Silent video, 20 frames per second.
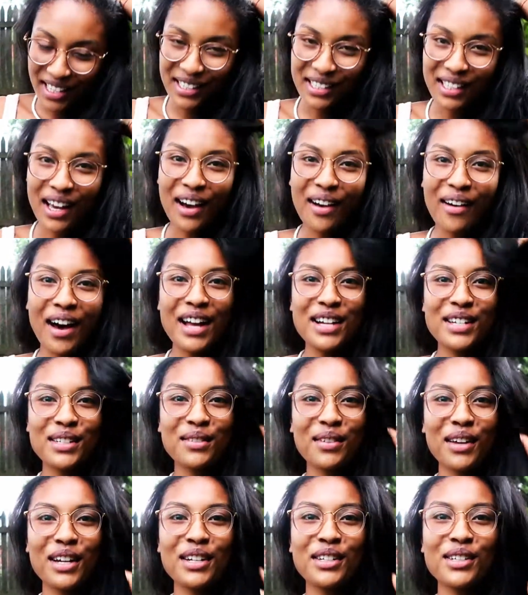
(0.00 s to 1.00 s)
so I just
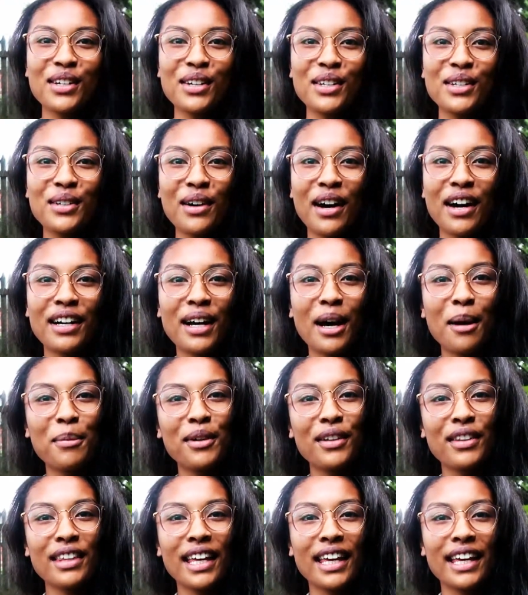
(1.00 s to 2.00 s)
wanted to show you a couple
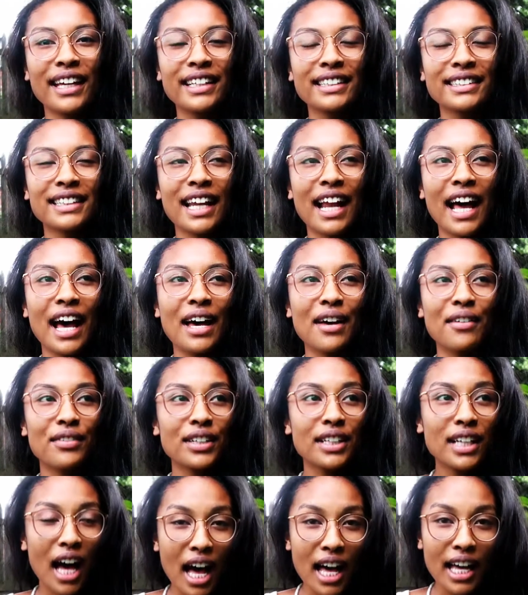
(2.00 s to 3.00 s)
of things that
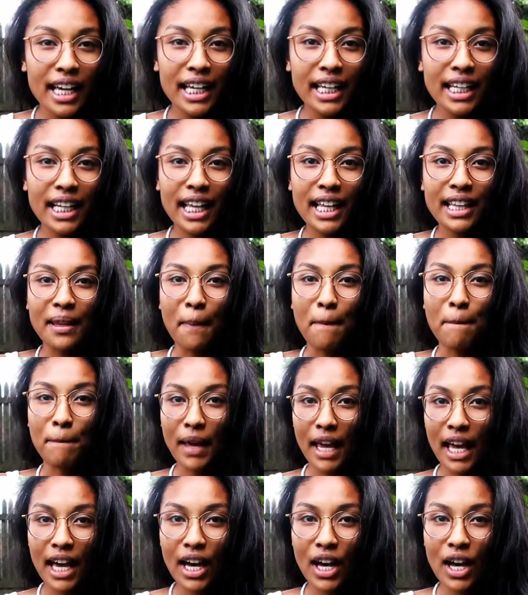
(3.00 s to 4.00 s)
I've gotten in the
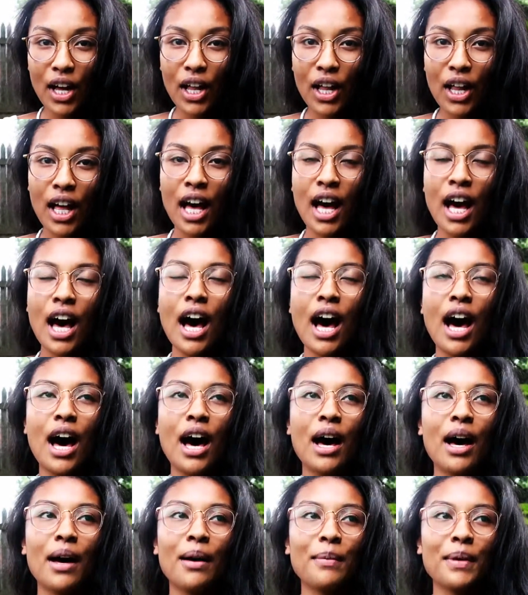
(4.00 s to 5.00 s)
mail,
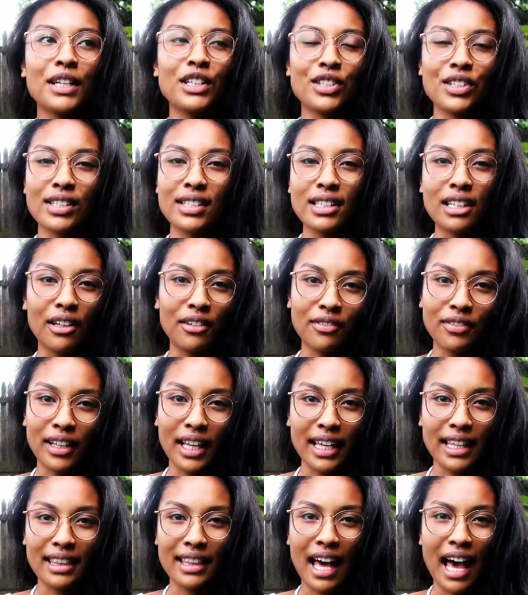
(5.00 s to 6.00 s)
and just stuff
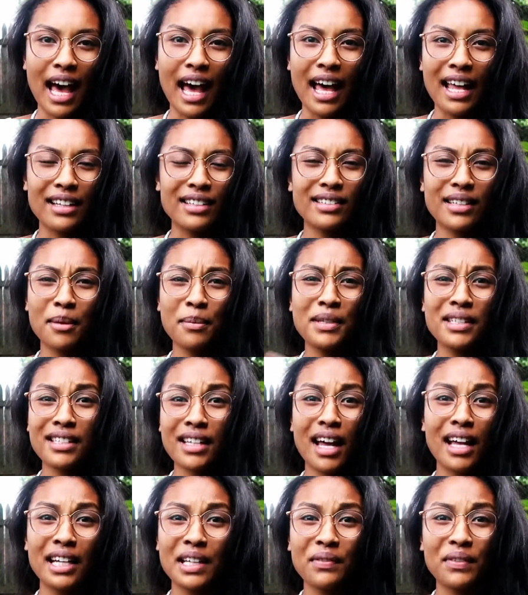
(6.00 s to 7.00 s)
like that. Some is
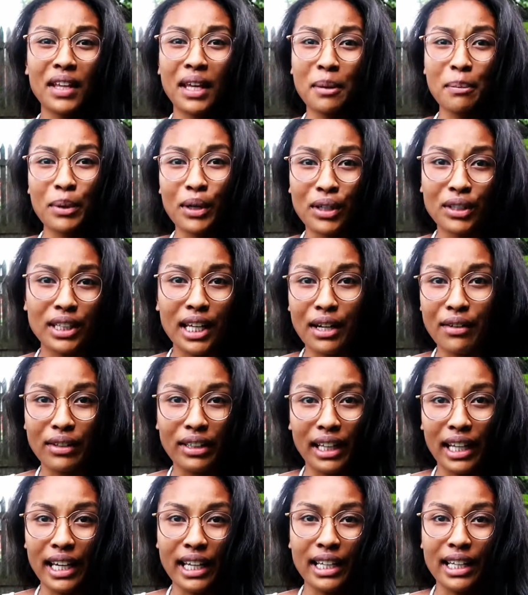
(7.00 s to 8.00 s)
not even like birthday
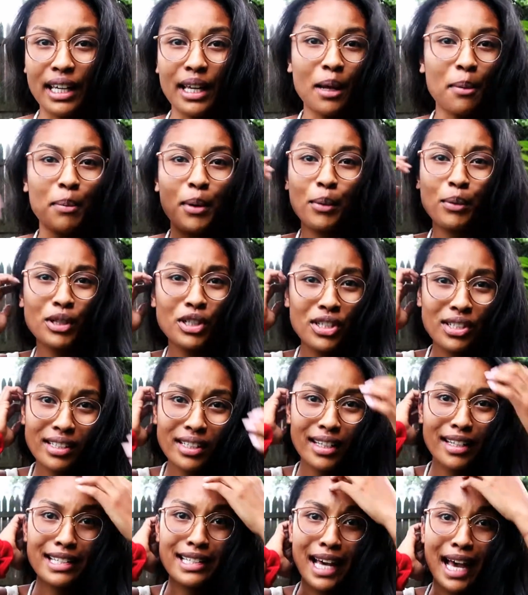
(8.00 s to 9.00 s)
related, but we're just
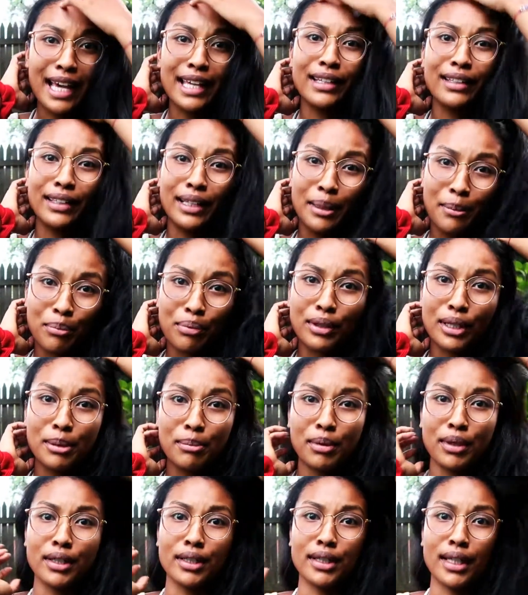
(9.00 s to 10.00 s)
gonna title it
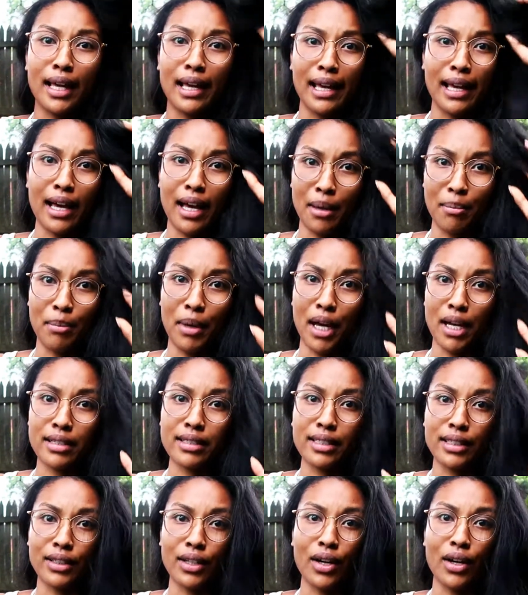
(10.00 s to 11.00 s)
pre-birthday
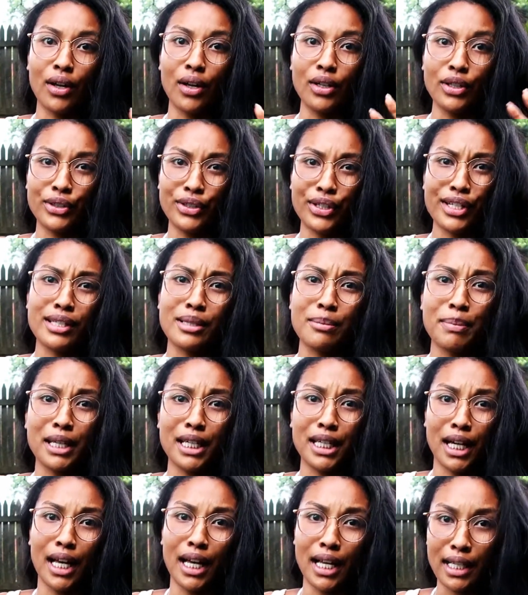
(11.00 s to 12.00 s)
unboxing haul just
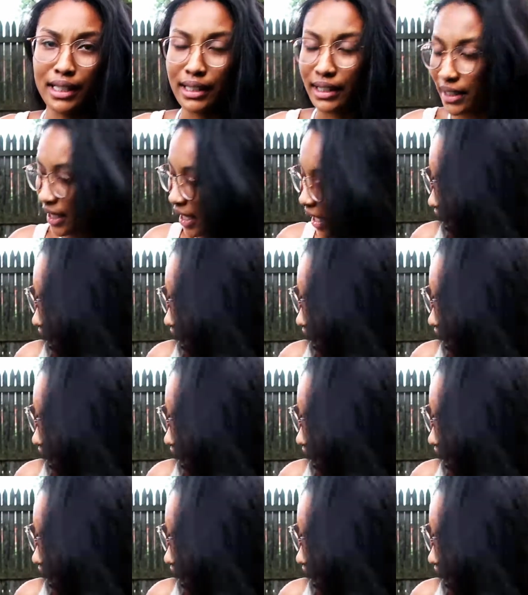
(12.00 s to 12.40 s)
because.